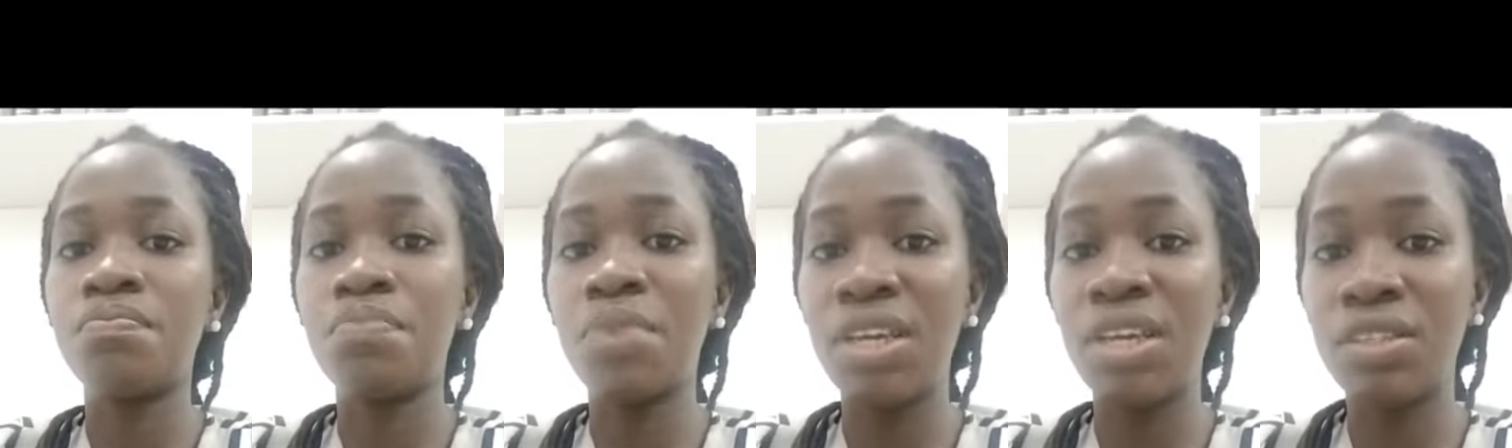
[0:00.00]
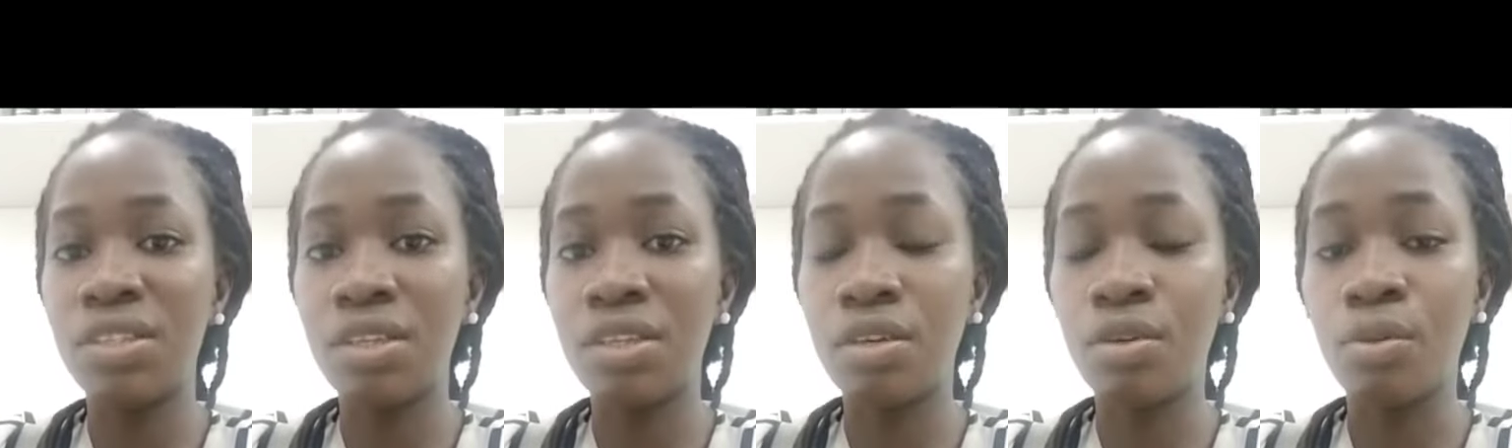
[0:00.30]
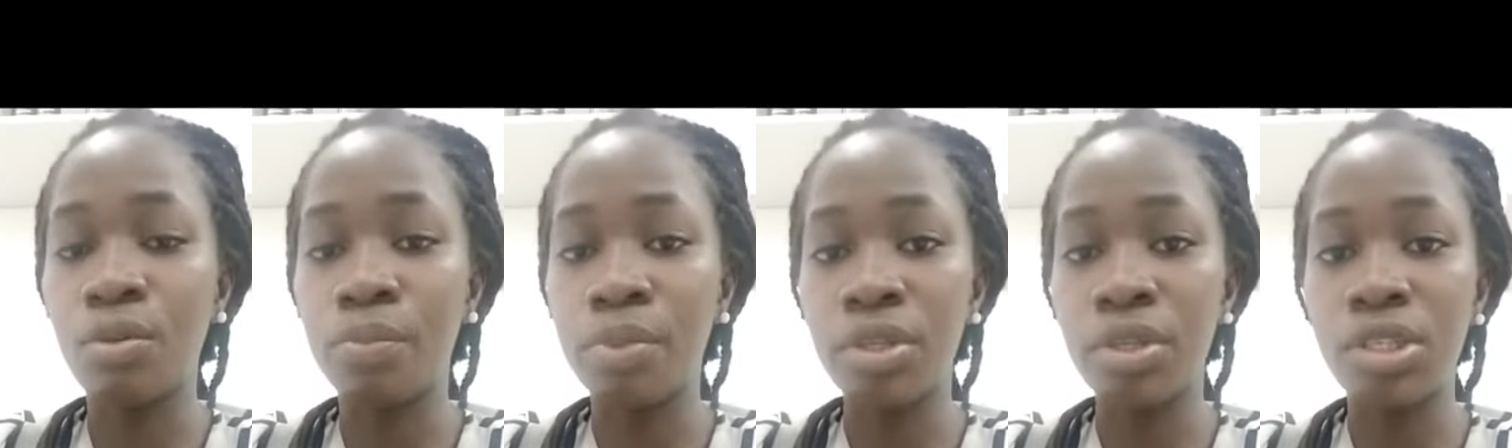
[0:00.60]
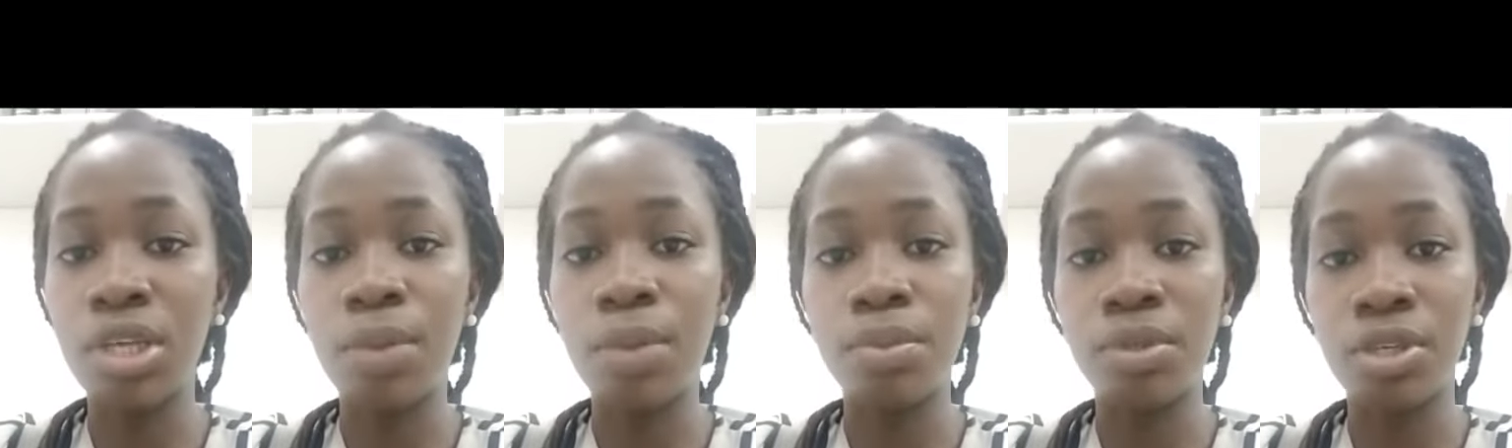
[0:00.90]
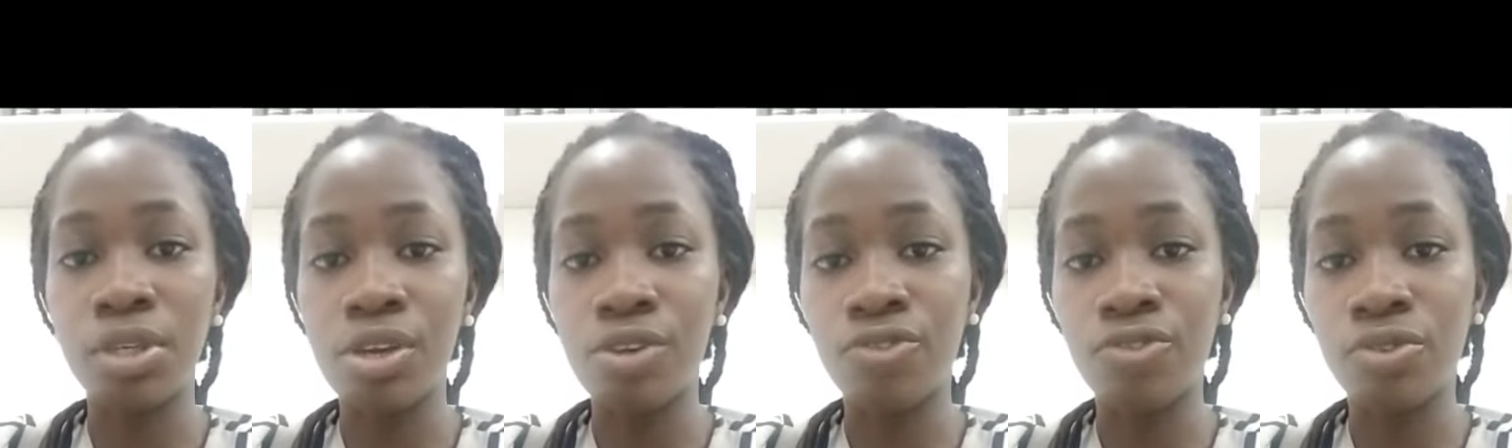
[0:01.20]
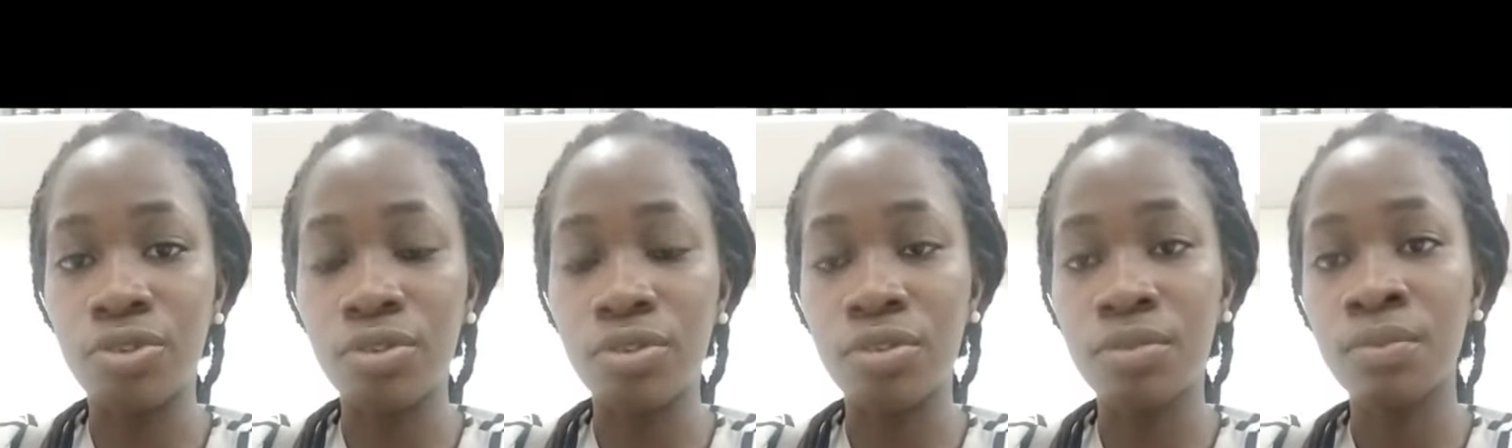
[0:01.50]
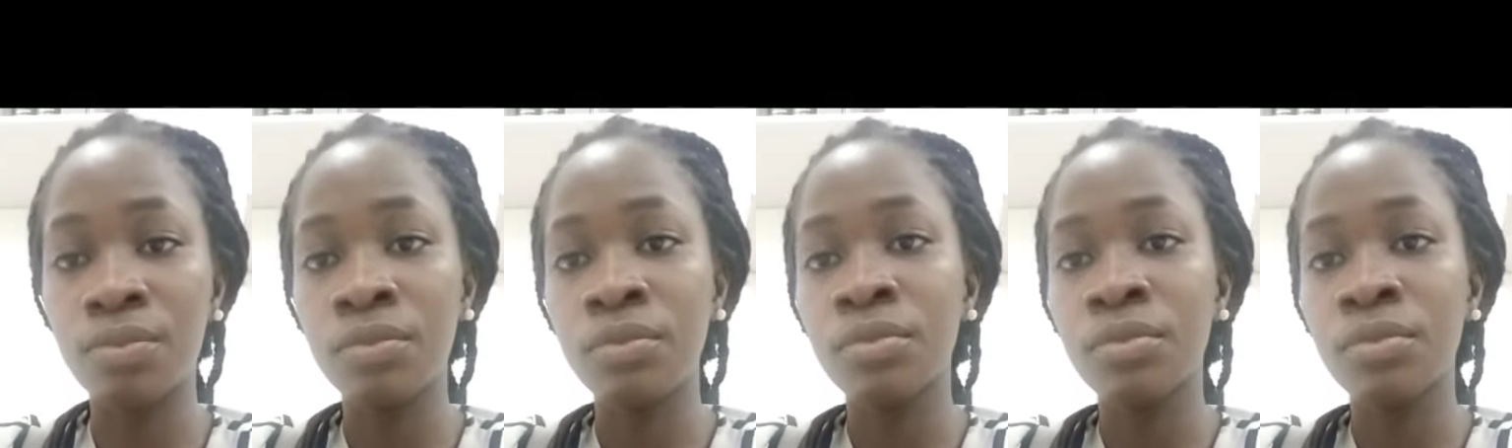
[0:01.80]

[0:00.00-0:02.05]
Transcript: basic computer applications.